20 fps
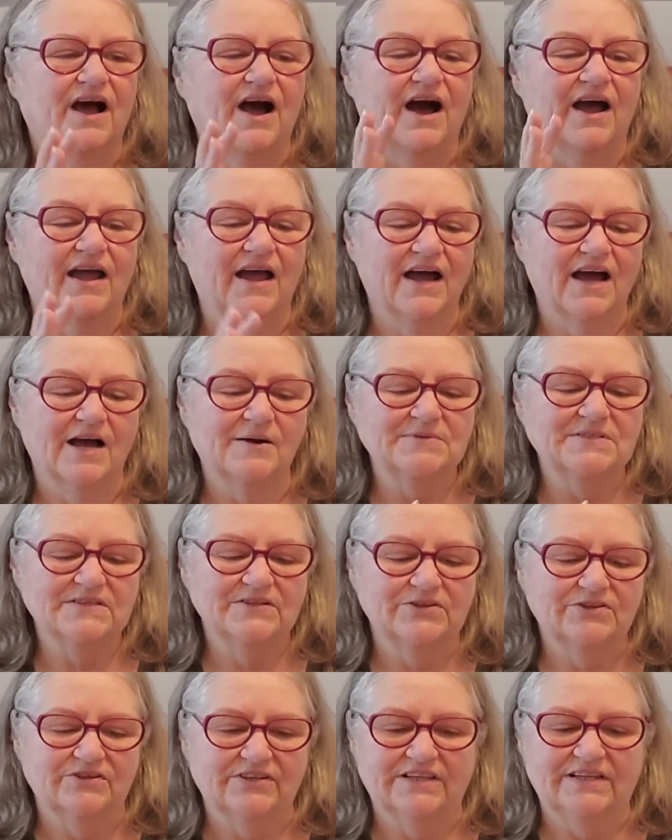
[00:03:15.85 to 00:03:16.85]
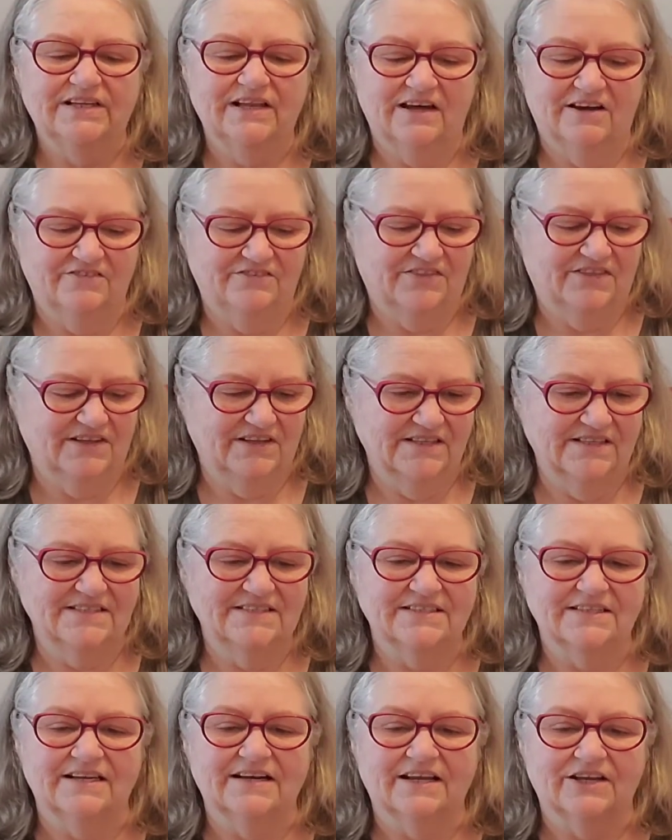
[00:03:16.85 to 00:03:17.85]
I absolutely love
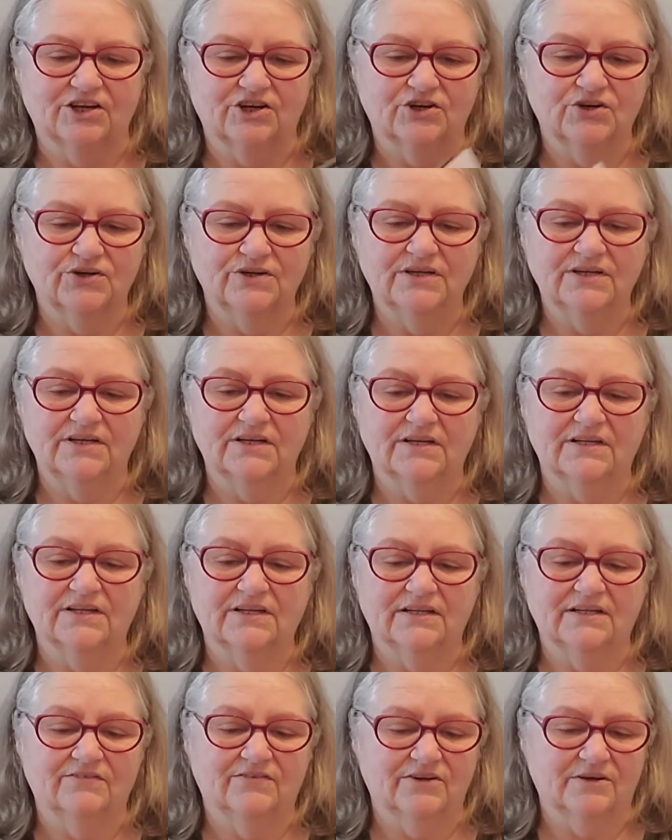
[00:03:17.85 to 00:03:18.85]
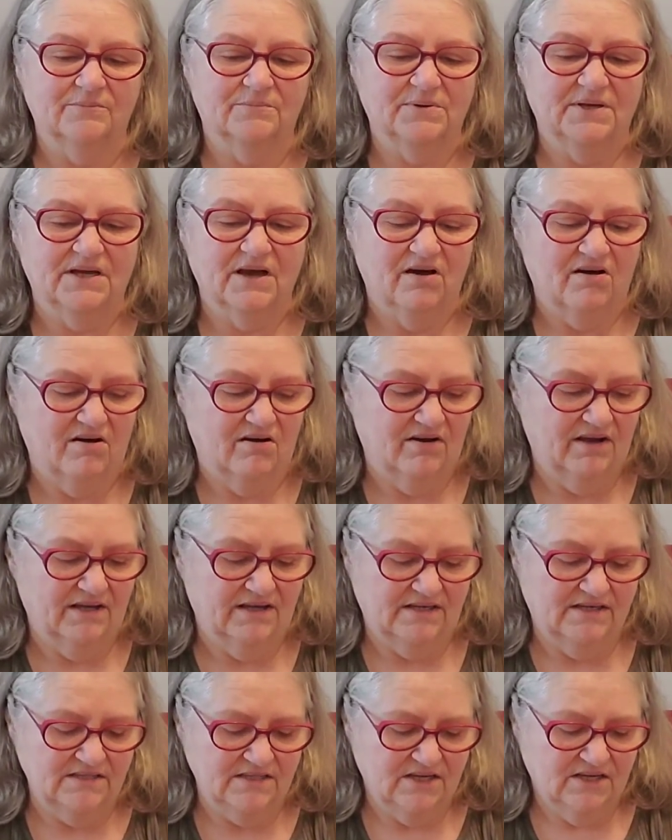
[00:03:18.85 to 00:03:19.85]
this, and I couldn't leave it
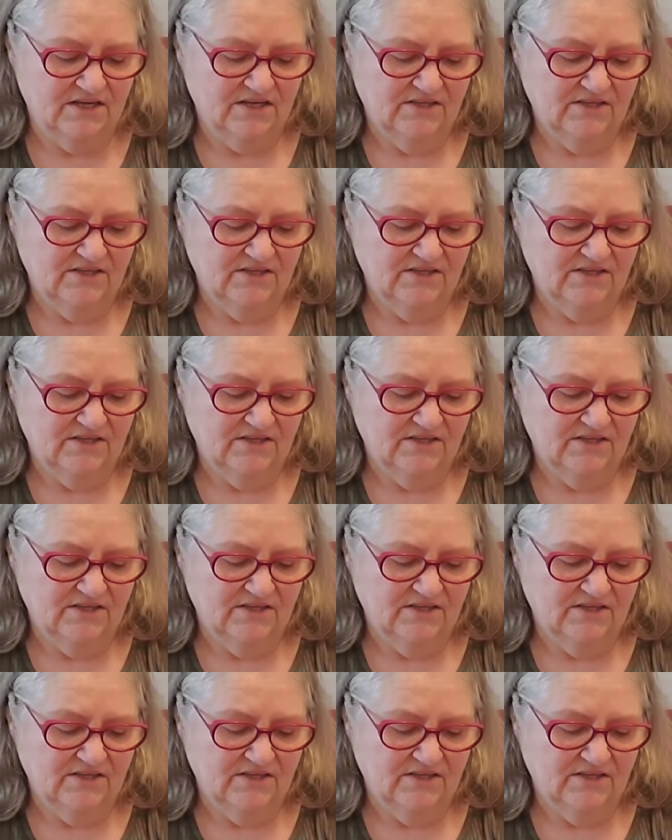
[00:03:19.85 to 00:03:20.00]
behind,